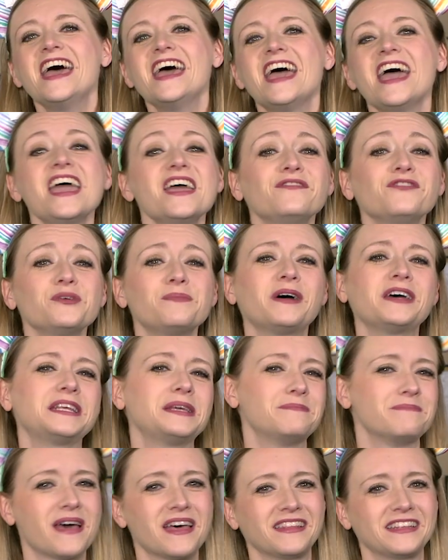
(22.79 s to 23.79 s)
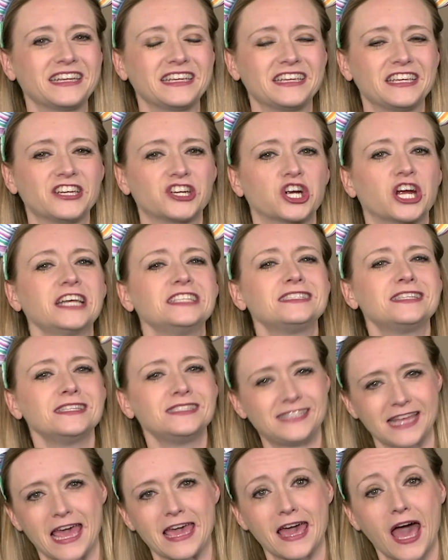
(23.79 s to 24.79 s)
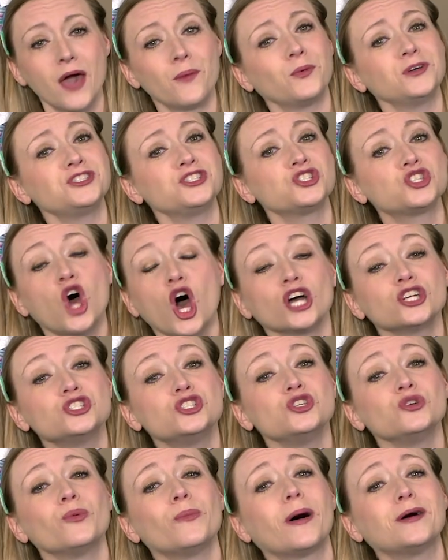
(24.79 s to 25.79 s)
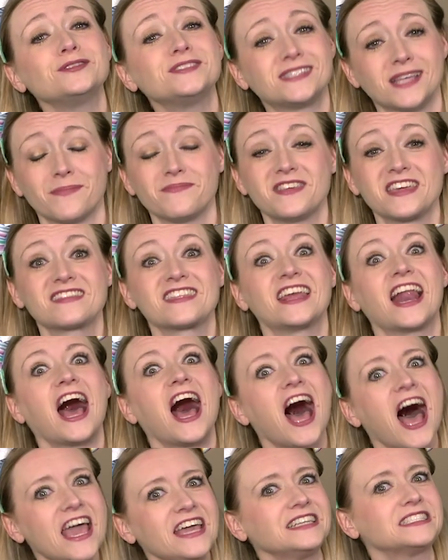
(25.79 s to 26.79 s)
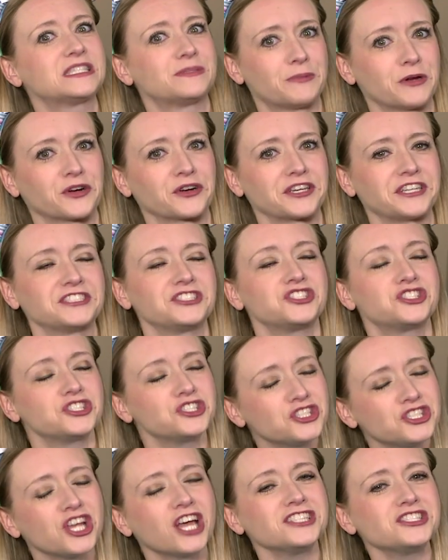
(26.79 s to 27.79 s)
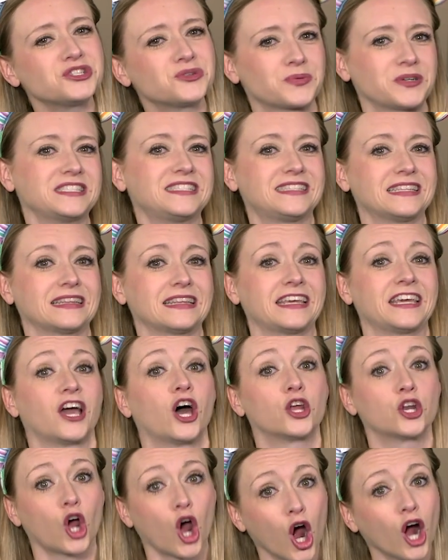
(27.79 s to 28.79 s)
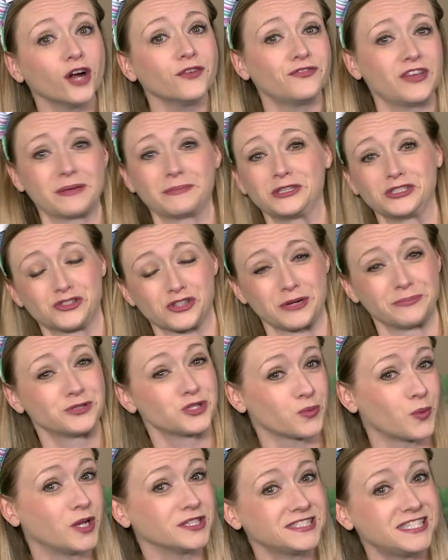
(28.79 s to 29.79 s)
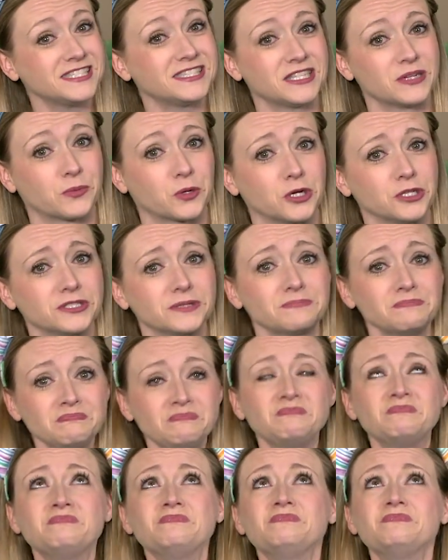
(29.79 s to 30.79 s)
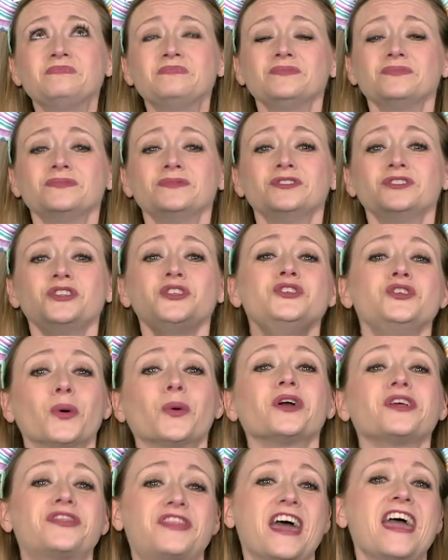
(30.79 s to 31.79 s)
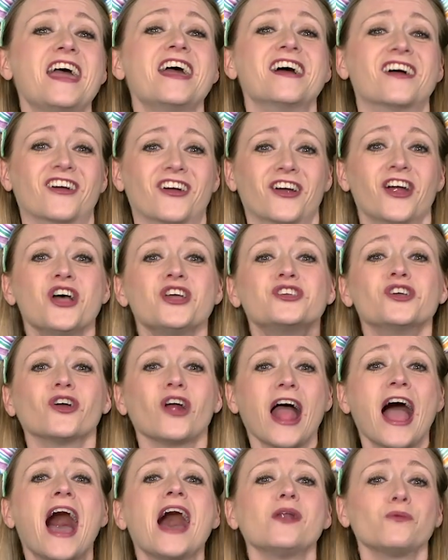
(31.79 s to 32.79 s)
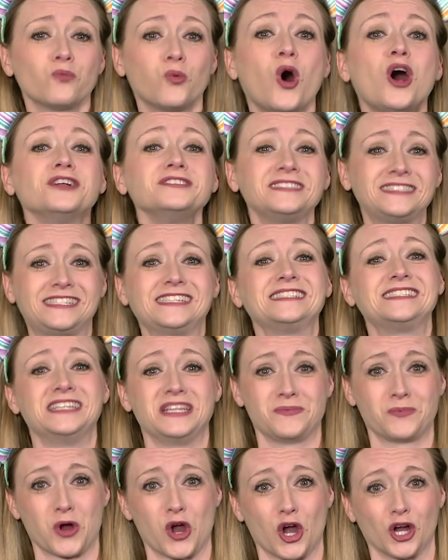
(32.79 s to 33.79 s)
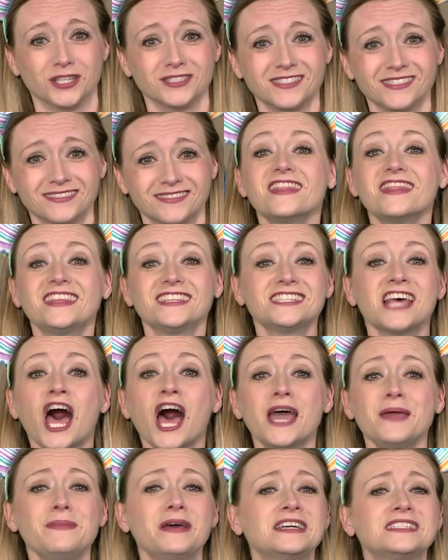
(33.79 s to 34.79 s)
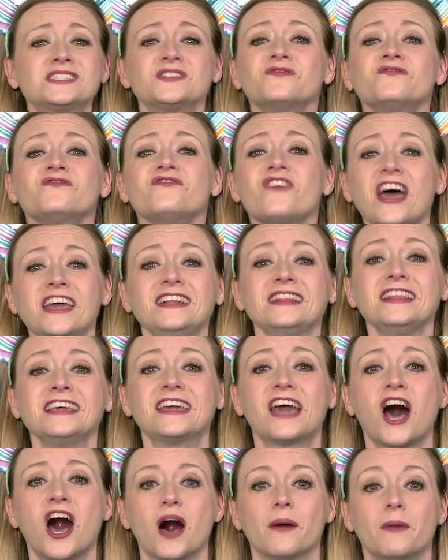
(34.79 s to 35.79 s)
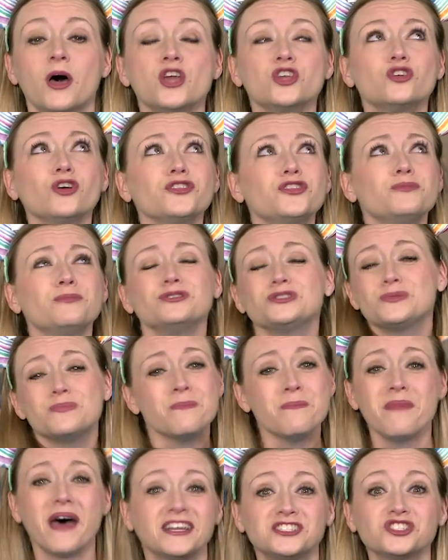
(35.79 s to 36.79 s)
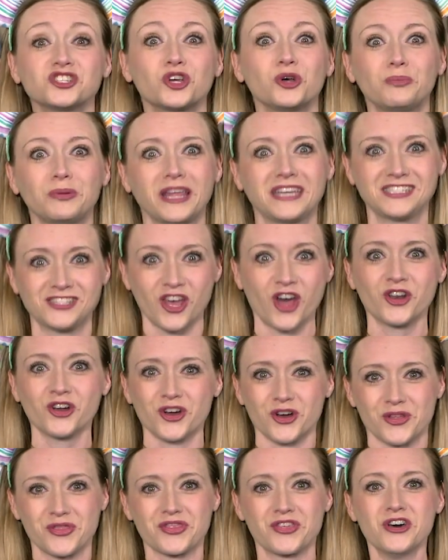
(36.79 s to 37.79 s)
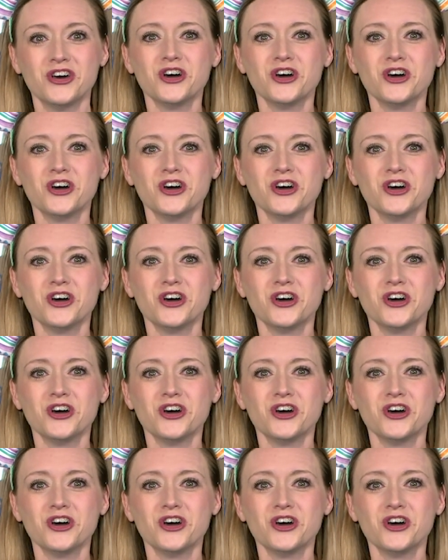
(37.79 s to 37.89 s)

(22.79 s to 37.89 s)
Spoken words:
Hey everybody, Melanie here, and today I want to talk to you about something that I experienced just recently on our family trip to Walt Disney World. You are there! You're at Walt Disney World! The time has finally come. You're at the most magical place on earth.